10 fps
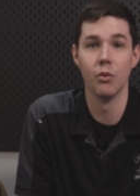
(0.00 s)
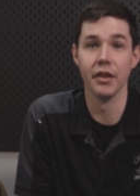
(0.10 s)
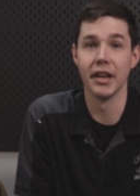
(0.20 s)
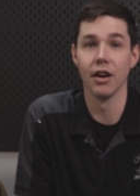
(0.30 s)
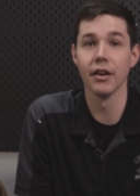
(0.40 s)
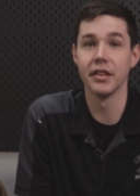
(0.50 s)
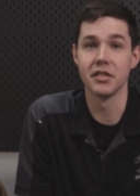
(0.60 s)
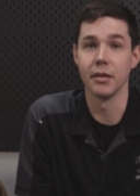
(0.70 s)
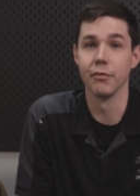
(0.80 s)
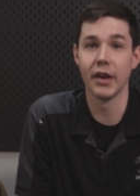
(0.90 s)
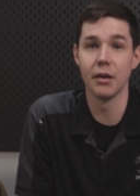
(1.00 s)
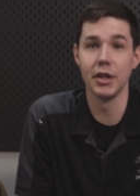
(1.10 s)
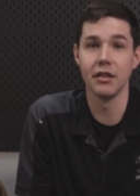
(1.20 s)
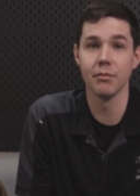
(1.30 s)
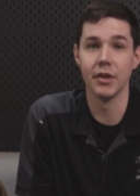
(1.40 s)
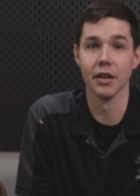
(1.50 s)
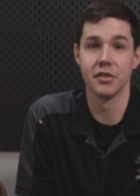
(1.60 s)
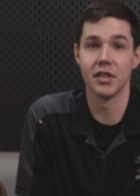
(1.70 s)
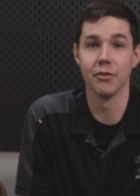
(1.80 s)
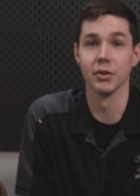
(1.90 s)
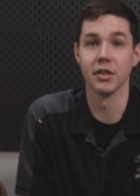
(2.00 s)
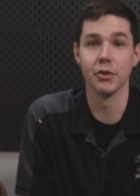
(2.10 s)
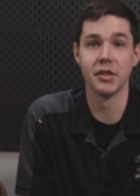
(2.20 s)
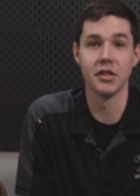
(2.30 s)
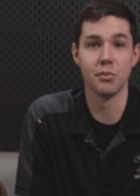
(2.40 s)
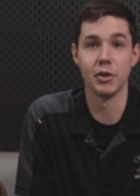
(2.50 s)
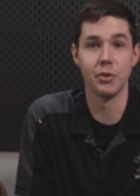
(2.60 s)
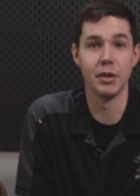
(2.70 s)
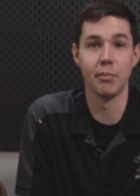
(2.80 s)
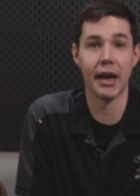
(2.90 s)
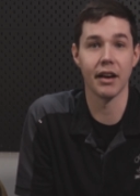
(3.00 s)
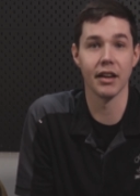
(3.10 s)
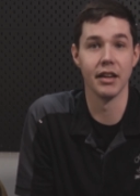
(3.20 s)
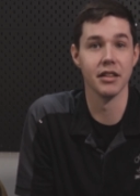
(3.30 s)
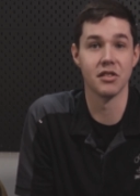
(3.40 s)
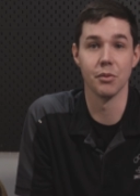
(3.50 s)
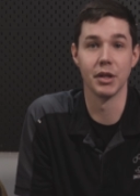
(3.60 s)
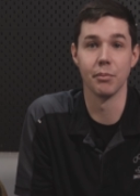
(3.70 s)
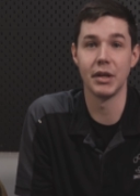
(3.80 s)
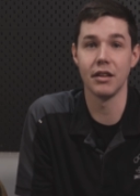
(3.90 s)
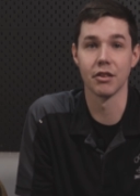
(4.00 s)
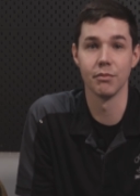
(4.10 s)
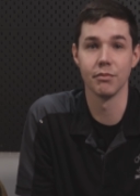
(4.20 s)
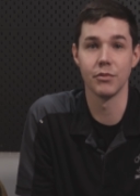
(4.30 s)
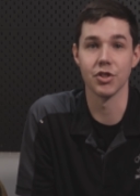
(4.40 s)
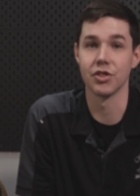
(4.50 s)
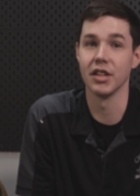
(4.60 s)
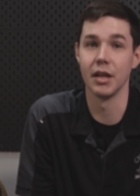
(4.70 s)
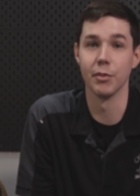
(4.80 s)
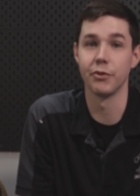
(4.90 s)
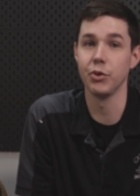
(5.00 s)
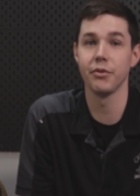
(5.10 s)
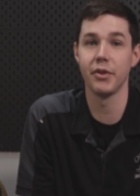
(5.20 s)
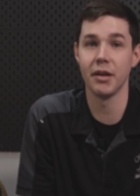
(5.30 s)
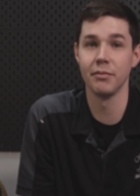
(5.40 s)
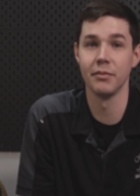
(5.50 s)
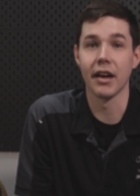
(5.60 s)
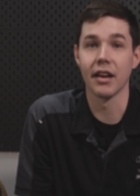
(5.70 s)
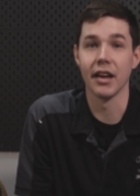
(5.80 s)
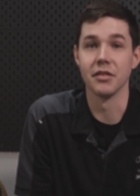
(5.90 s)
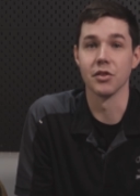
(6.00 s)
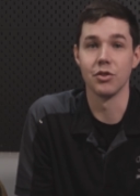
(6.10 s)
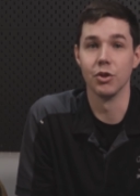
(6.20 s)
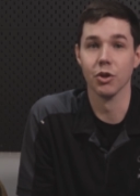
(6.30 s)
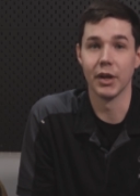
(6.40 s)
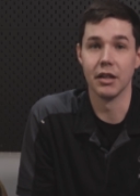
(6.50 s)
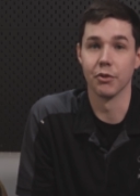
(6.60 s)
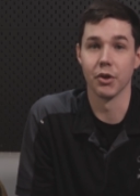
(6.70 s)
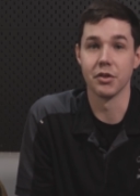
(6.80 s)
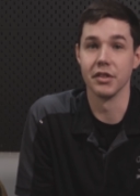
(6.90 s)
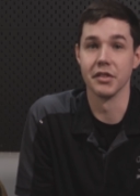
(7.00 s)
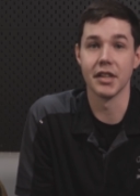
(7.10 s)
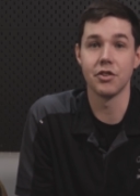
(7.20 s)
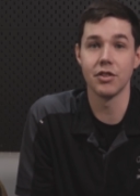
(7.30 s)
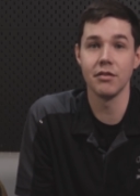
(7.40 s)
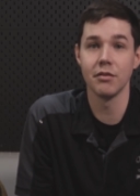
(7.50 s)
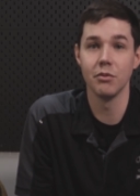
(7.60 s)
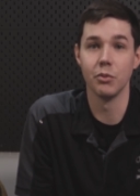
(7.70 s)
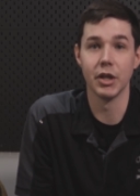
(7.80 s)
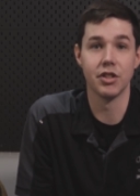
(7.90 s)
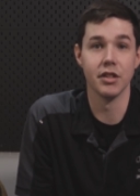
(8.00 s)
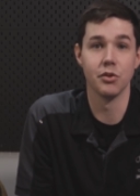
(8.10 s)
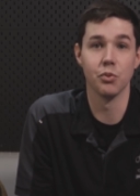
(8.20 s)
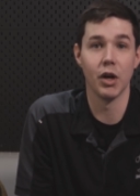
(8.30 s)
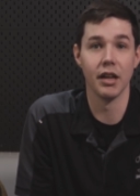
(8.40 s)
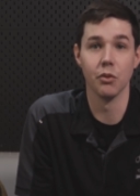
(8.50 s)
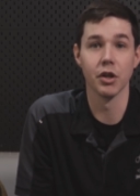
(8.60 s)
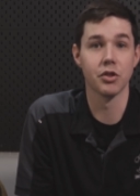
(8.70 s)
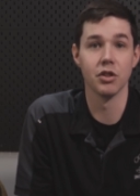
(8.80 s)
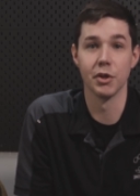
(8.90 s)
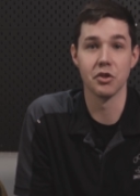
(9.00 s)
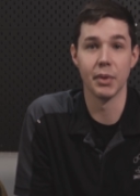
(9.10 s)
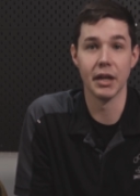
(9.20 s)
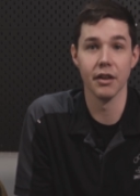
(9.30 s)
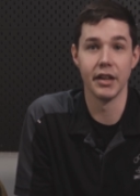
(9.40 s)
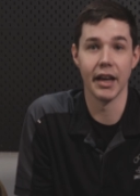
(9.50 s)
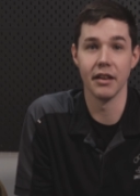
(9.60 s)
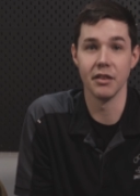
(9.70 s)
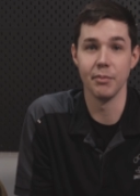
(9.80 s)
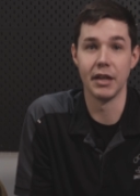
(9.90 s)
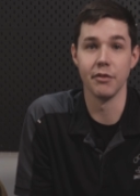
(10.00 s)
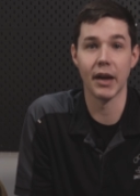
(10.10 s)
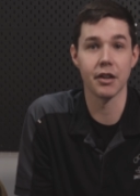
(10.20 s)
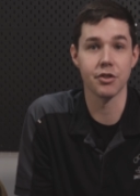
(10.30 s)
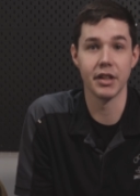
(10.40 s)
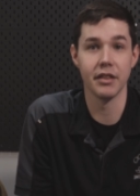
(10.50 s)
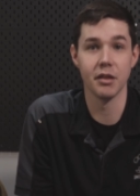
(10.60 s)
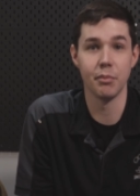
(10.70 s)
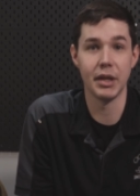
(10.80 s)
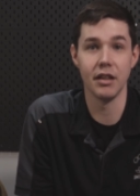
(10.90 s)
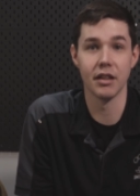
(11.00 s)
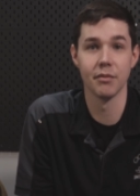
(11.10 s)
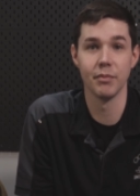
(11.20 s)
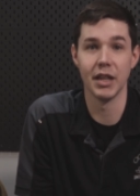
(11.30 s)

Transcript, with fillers: While they are in the same family, there are several differences between PEKK and its sibling PEEK, just to name a few of them, PEKK has a slower rate of crystallization, which is why it works so much better in additive manufacturing than PEEK.